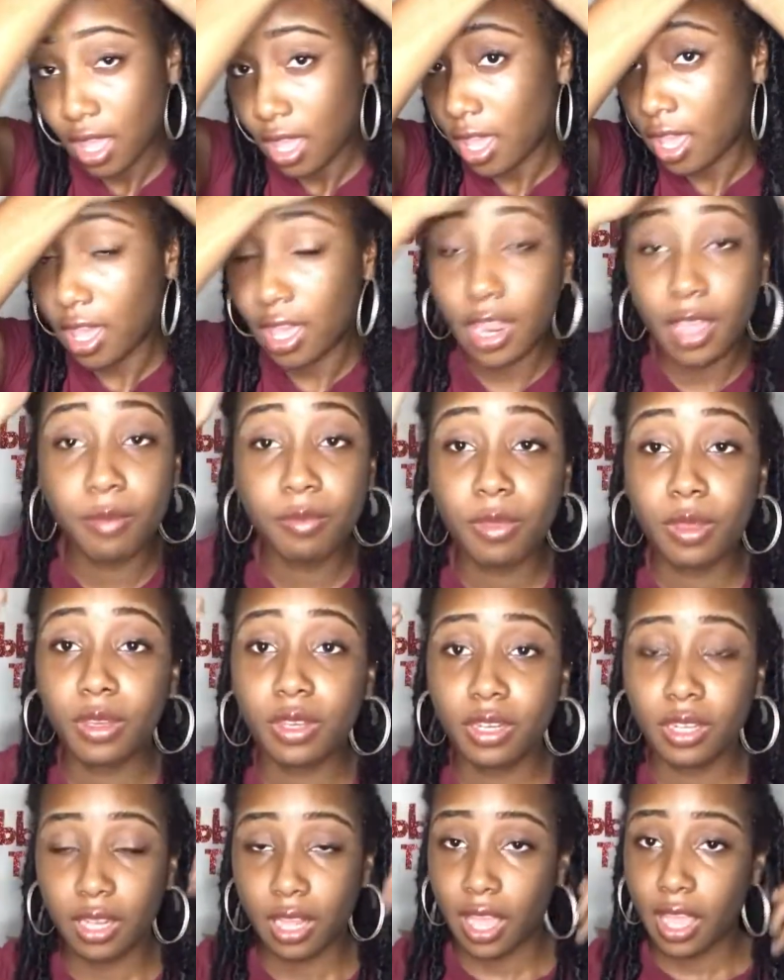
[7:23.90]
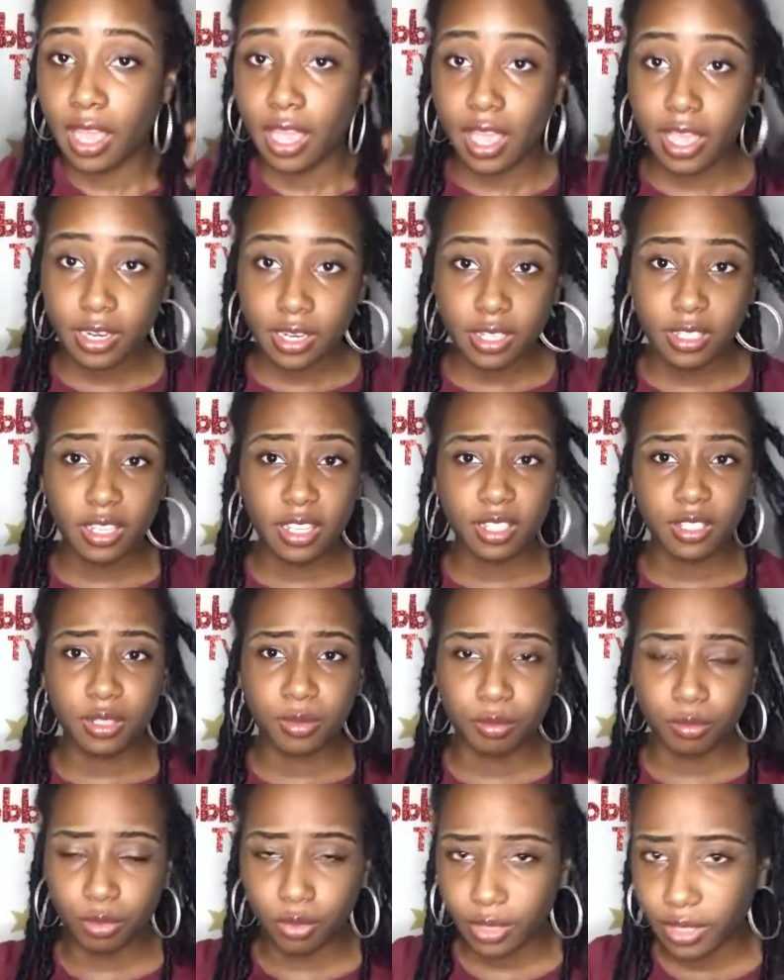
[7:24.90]
And I'm not gonna lie, I did take
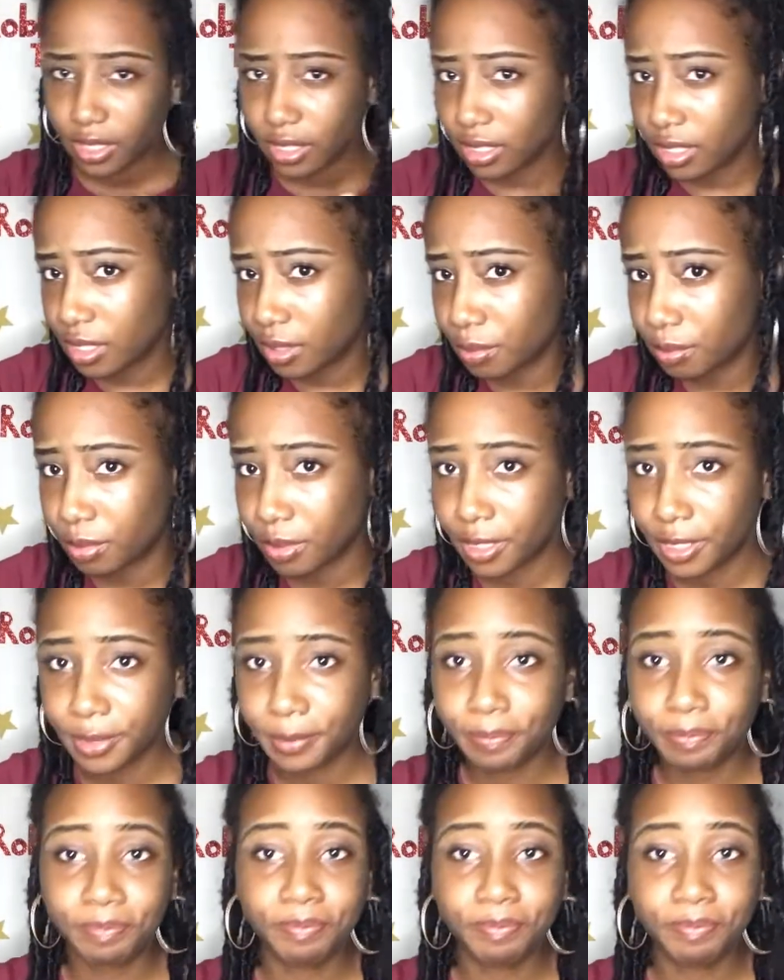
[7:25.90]
some breaks, but